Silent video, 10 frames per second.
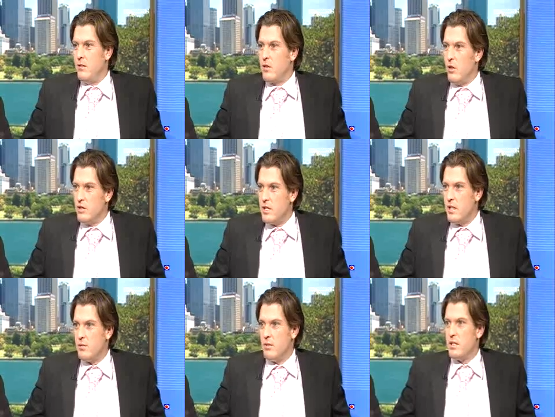
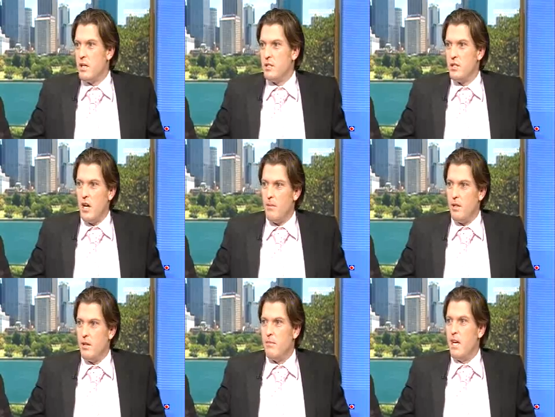contest with Ishant Sharma,
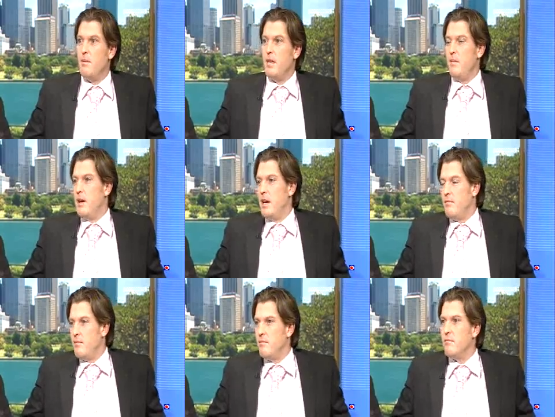that maybe he may have
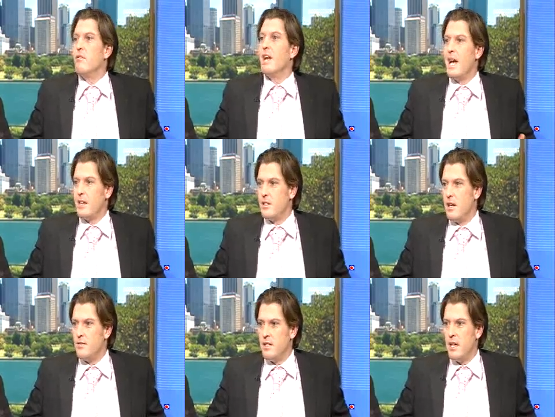relaxed
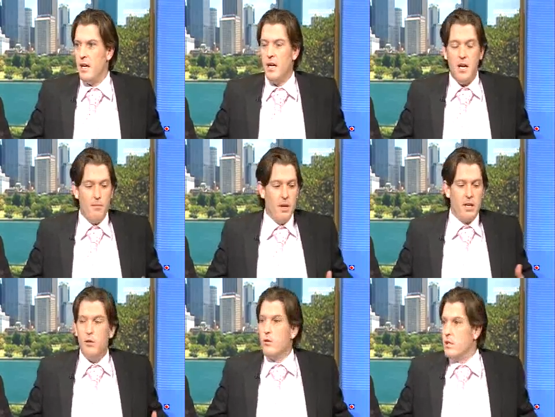after that. But
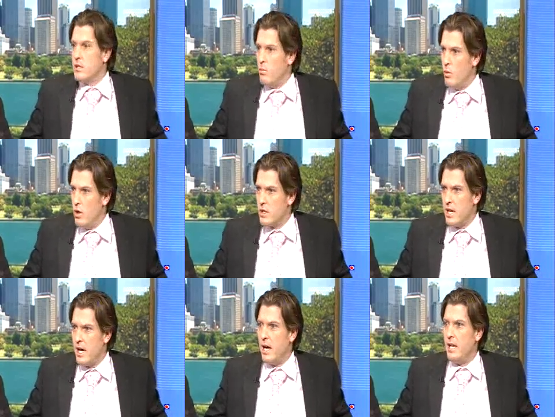Gilchrist had worked
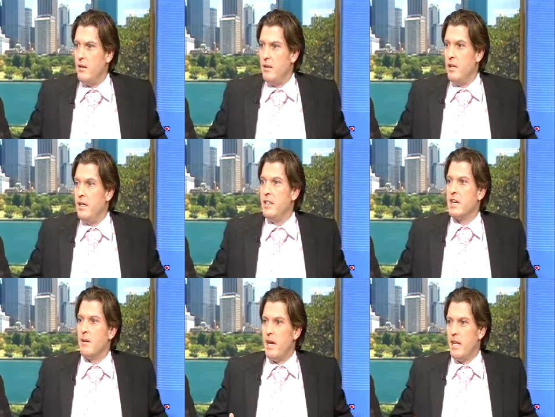hard. He didn't
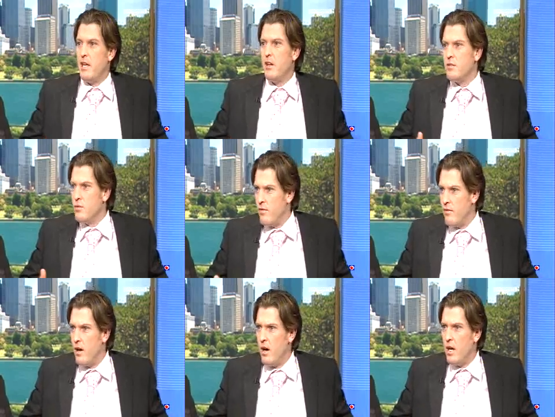come out and get off to a
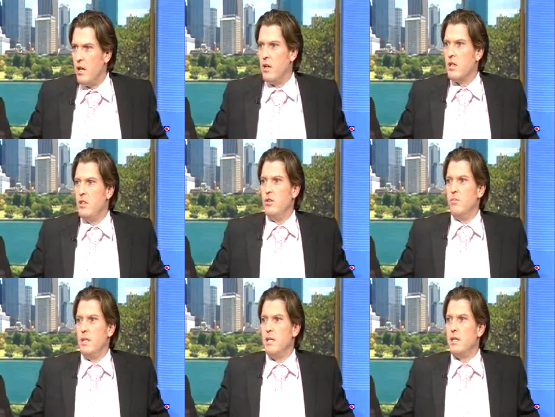flyer like he
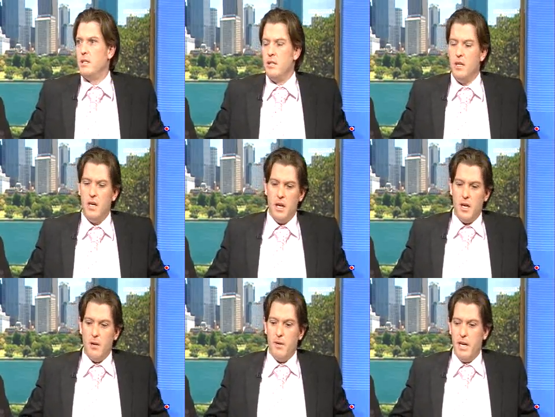normally does. And
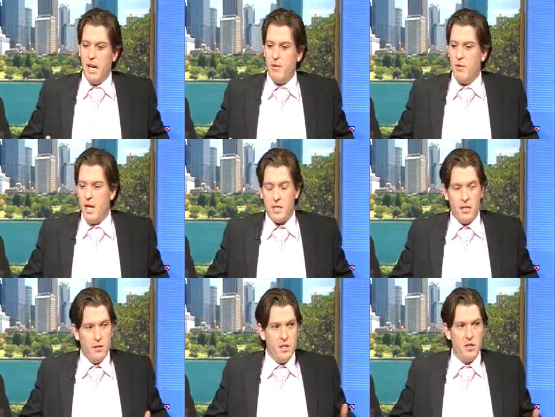I mean, he had relaxed, and it
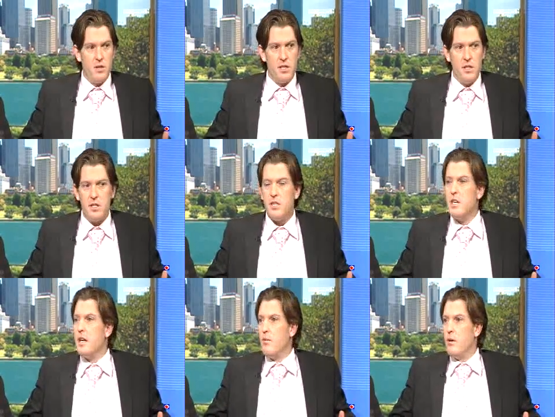was interesting to see that